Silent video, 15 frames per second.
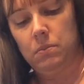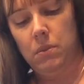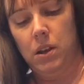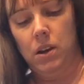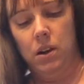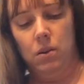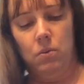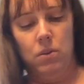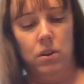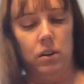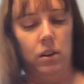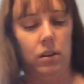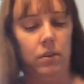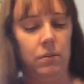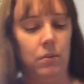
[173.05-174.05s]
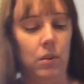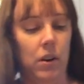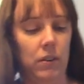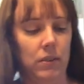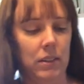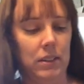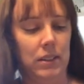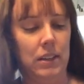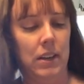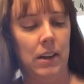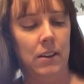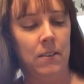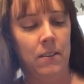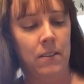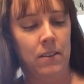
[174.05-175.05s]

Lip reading: may not work. We'll have to see.